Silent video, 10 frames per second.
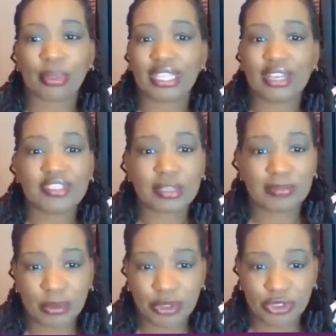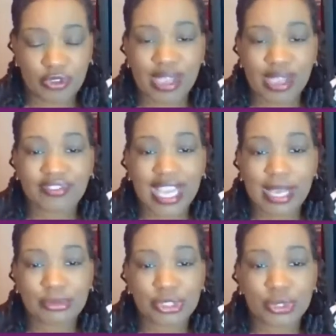I would love to meet with you if you have
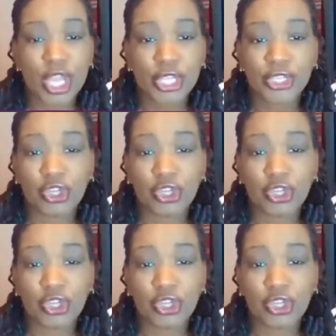time to,